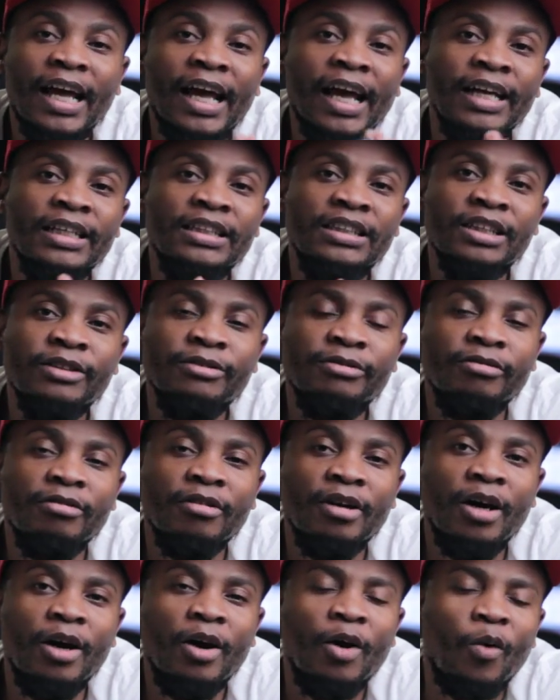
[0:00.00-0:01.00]
hey, chief,
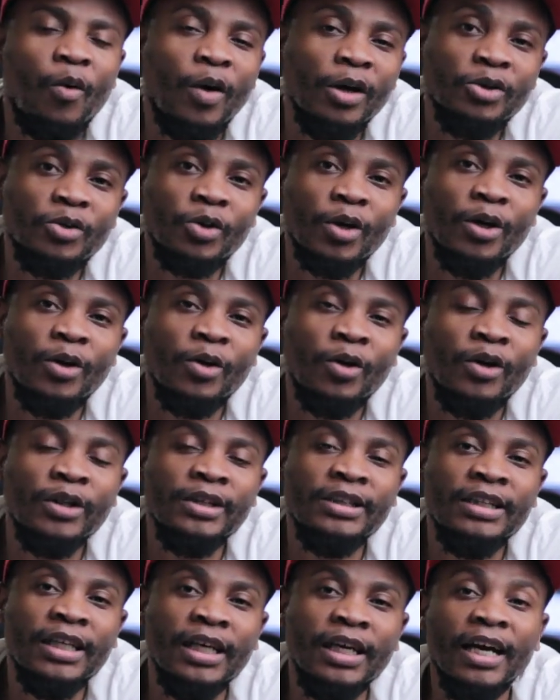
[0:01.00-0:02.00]
what's going
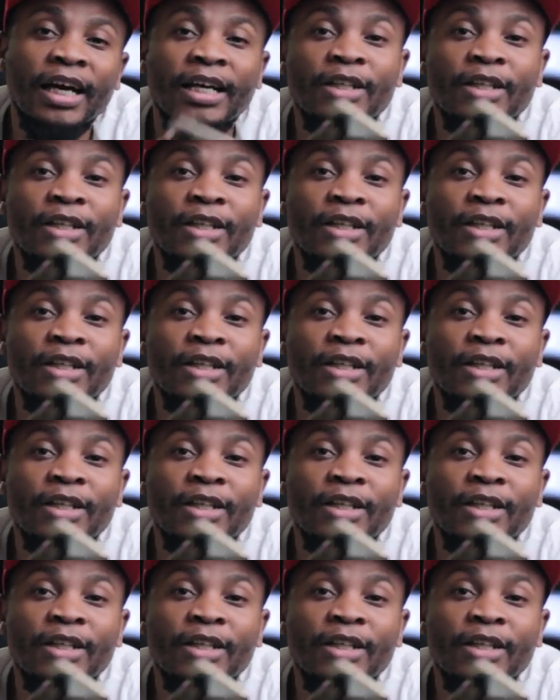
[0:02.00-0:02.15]
on here?